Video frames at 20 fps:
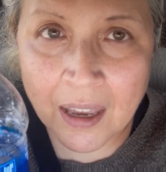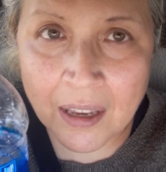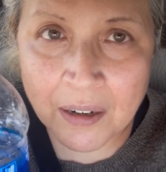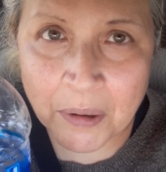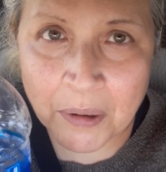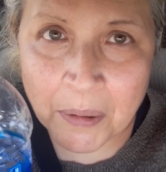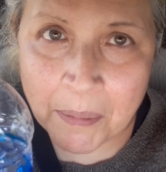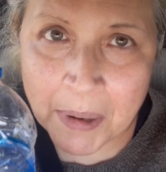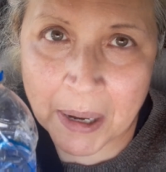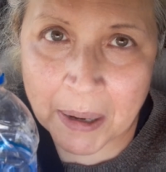
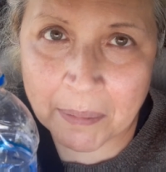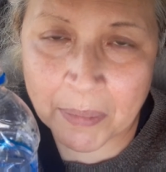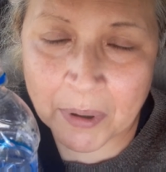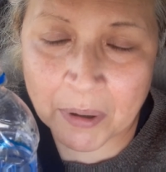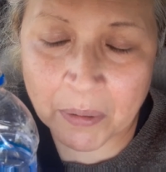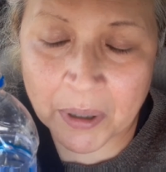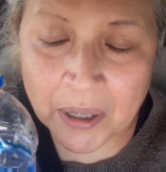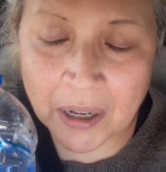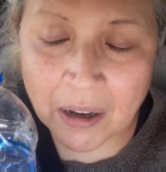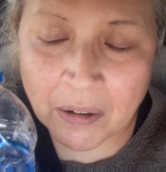And
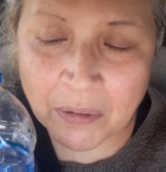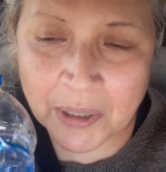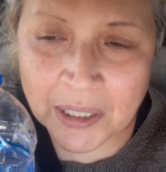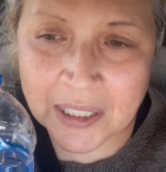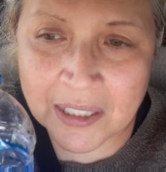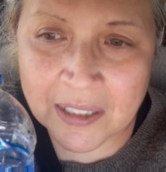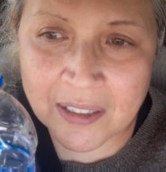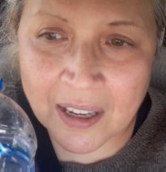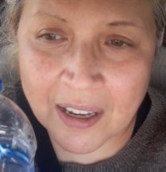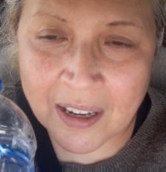remember what I
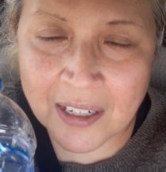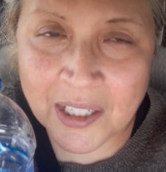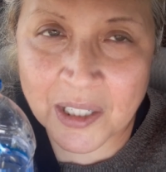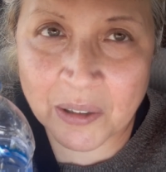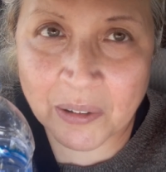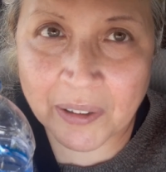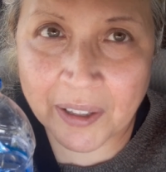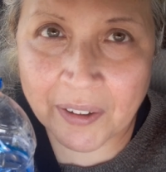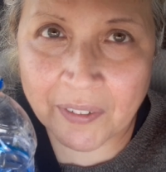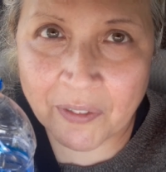always
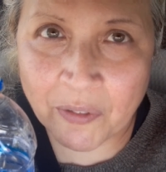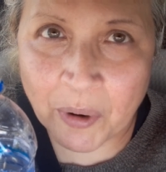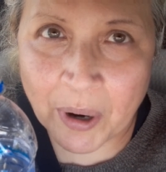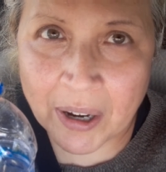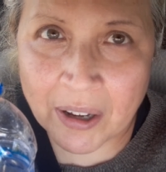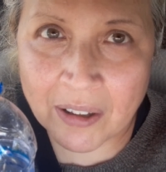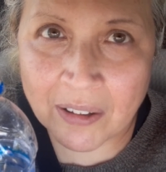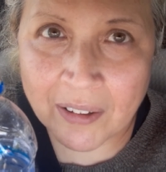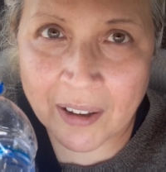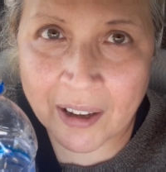say, to
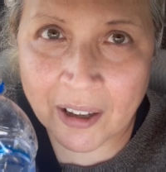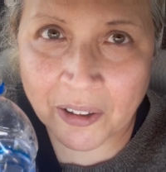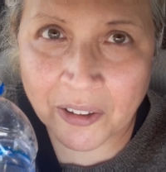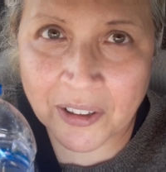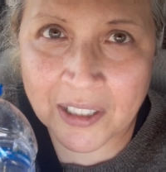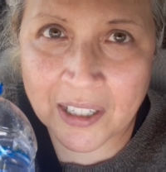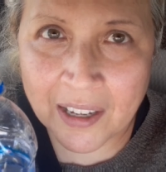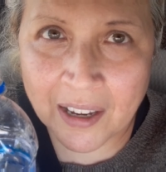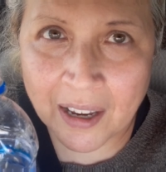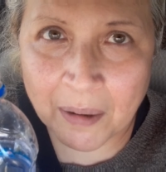live well,
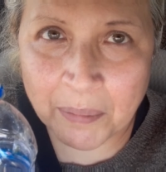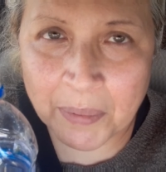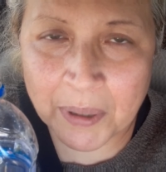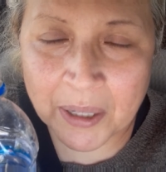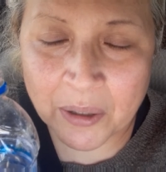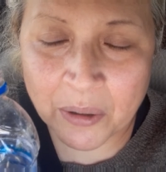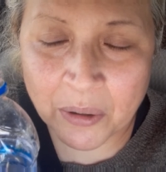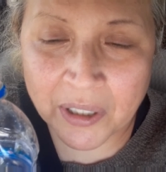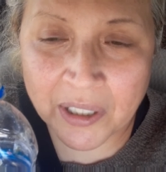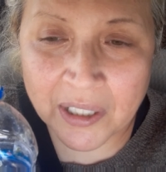healthy,
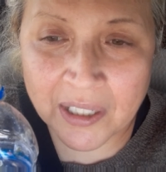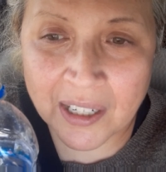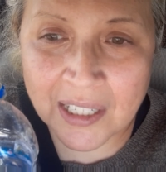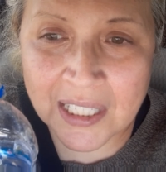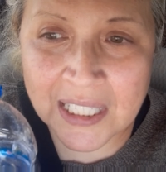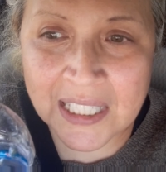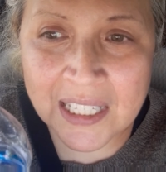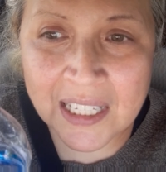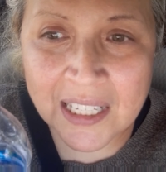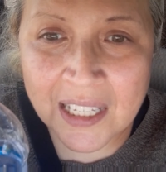happy, and
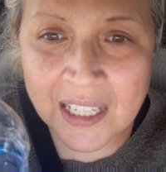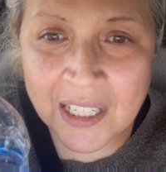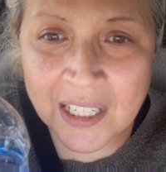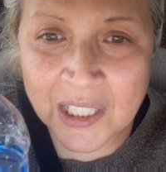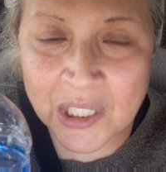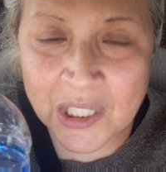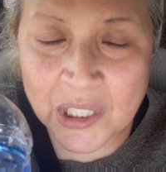organized.